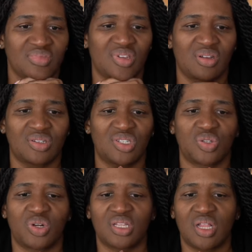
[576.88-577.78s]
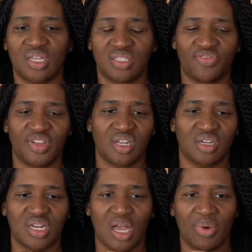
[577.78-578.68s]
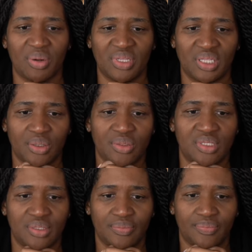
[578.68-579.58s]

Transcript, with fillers: Oh, she's already lost a finger. Now what do we lose?